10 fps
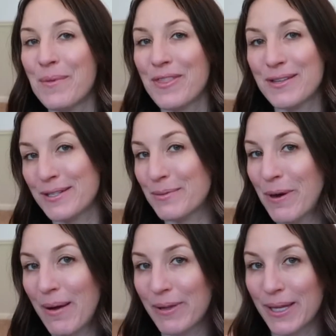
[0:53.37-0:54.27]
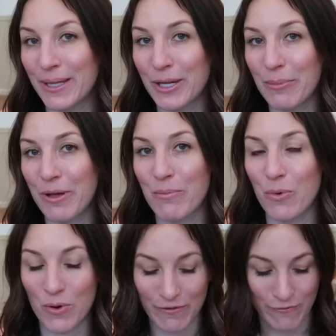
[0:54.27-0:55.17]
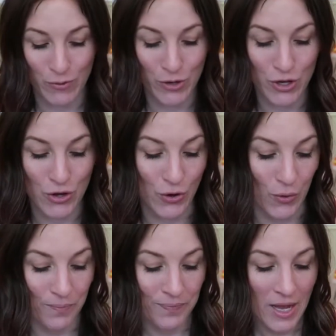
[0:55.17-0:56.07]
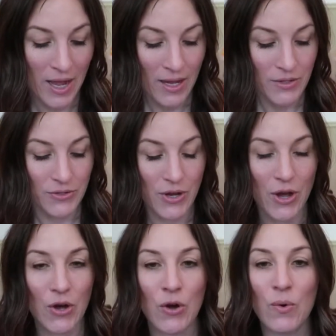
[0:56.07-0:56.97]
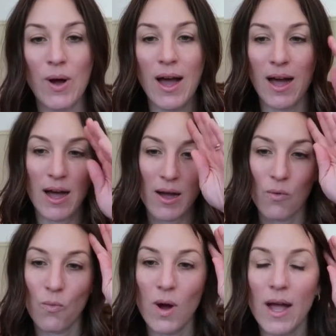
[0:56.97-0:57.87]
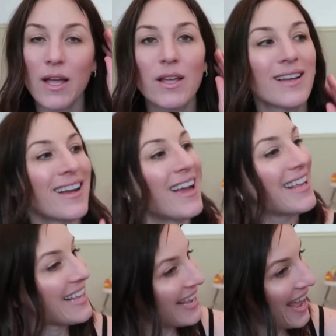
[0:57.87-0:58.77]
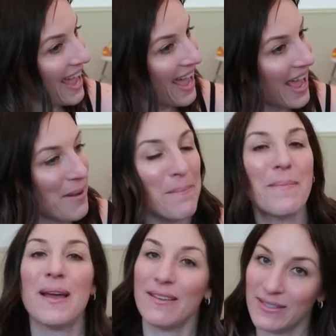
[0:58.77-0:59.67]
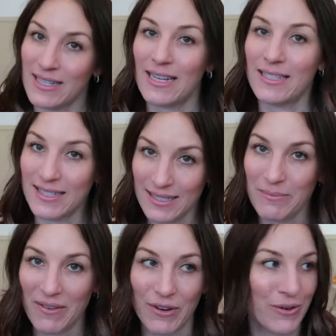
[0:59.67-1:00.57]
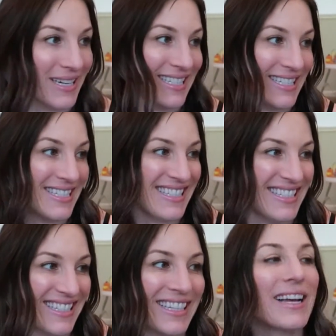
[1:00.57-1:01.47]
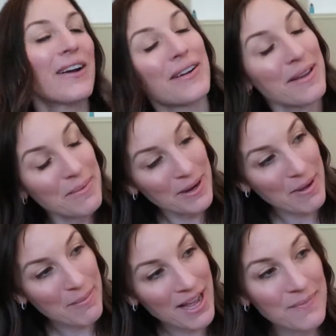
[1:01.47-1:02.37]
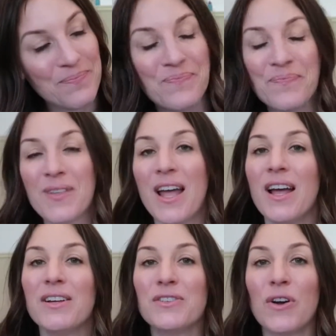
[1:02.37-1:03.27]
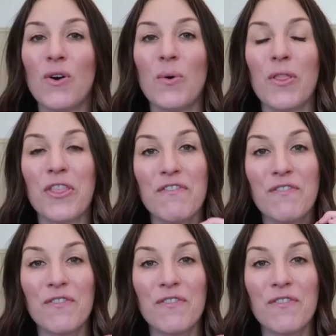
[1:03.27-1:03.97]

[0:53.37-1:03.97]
This is probably a little bit more for you. So, what? Yeah, Maeve agrees. Come here, Mama. So the